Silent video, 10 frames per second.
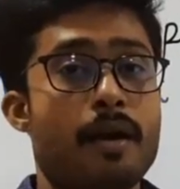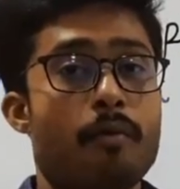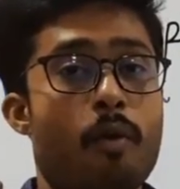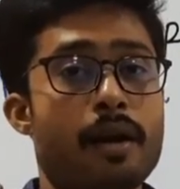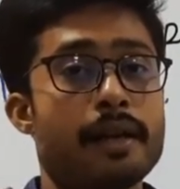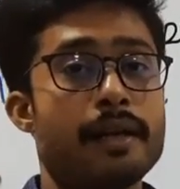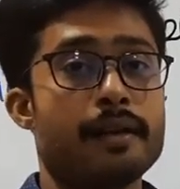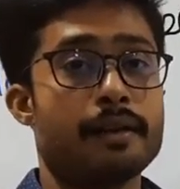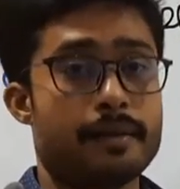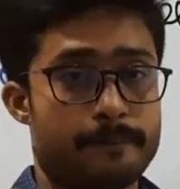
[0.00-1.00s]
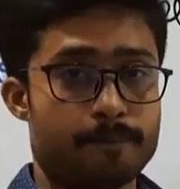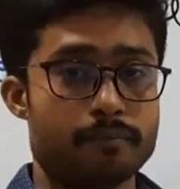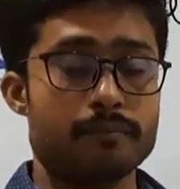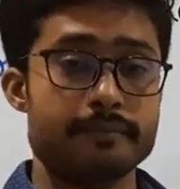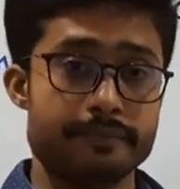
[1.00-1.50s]
What it,
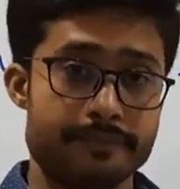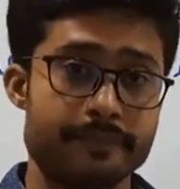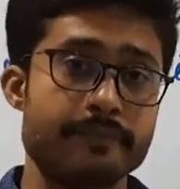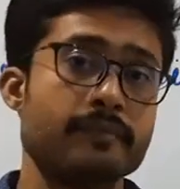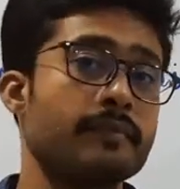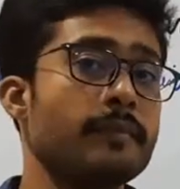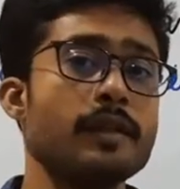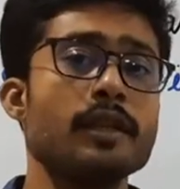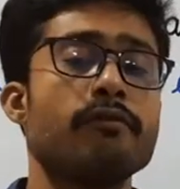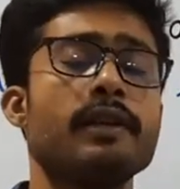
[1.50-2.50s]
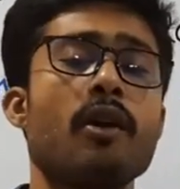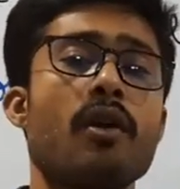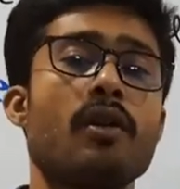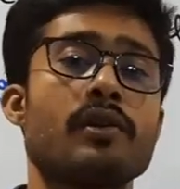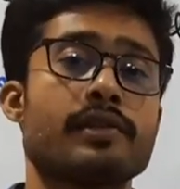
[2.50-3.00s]
we
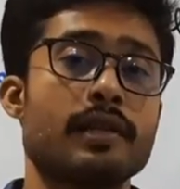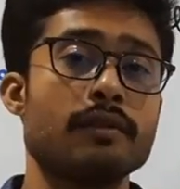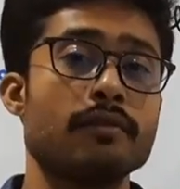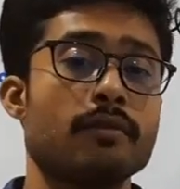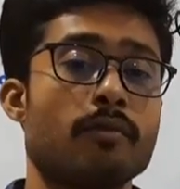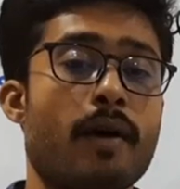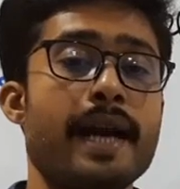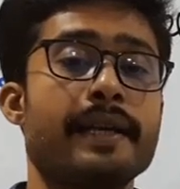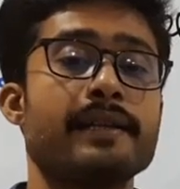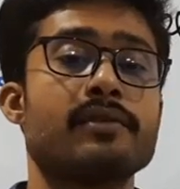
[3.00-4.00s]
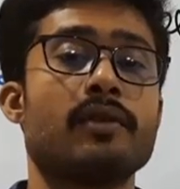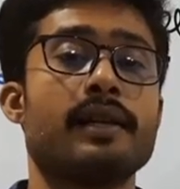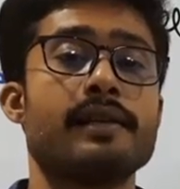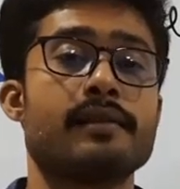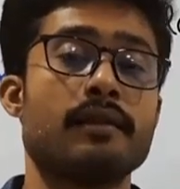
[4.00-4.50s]
all know why it is
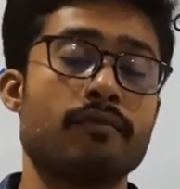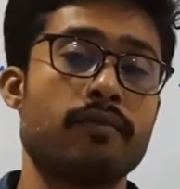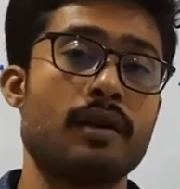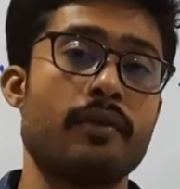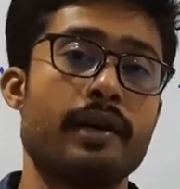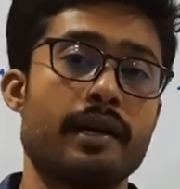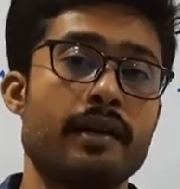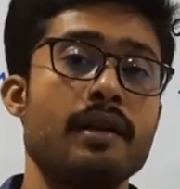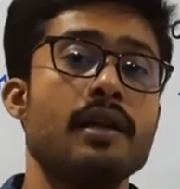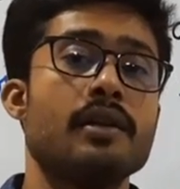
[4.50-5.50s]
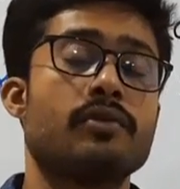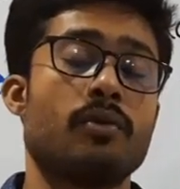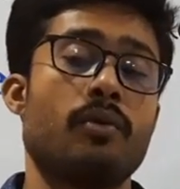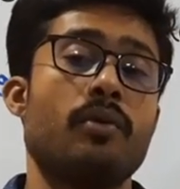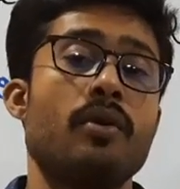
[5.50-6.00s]
known as sunflower.
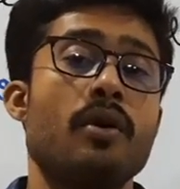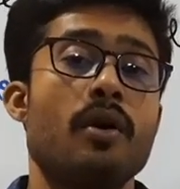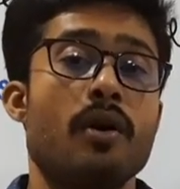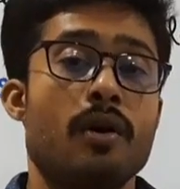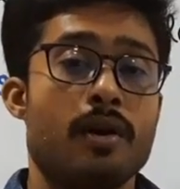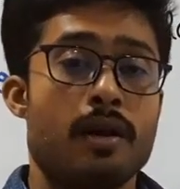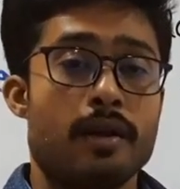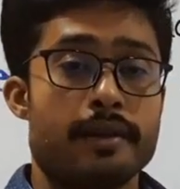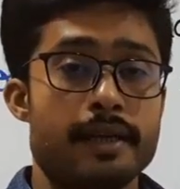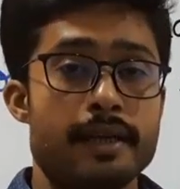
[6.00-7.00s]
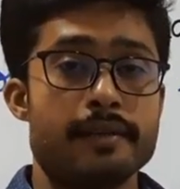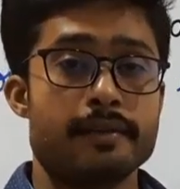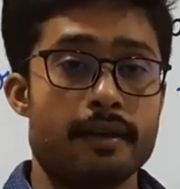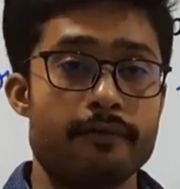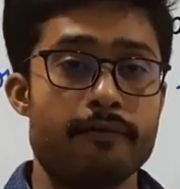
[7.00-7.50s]
So the
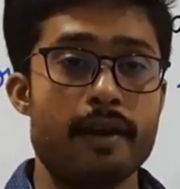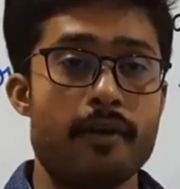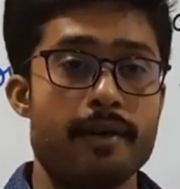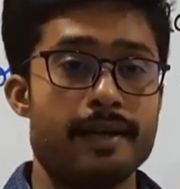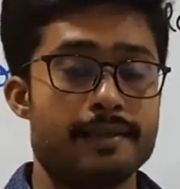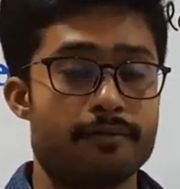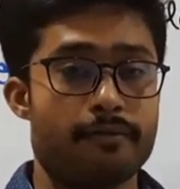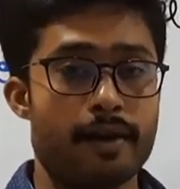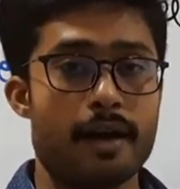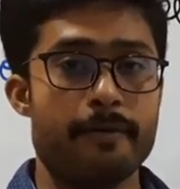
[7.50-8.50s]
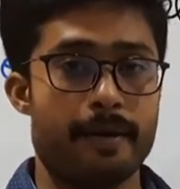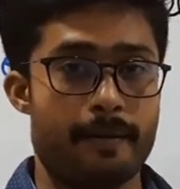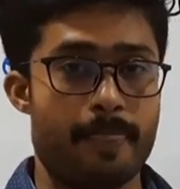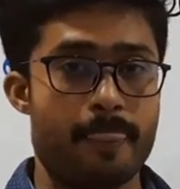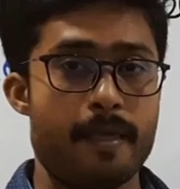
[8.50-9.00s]
sunflower is a
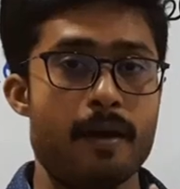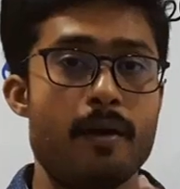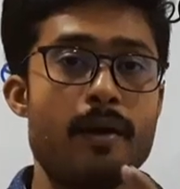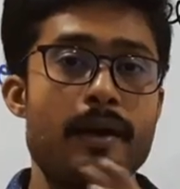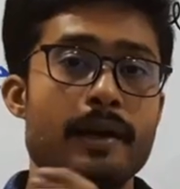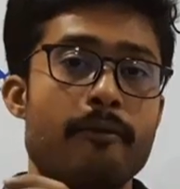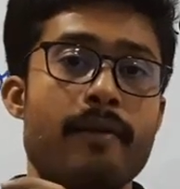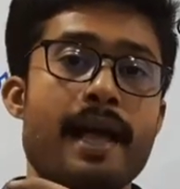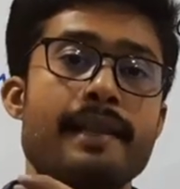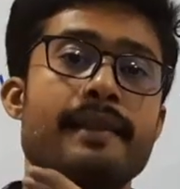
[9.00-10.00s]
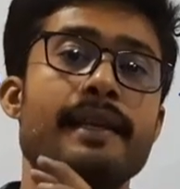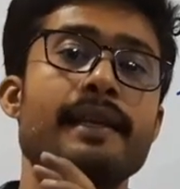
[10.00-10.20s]
flower when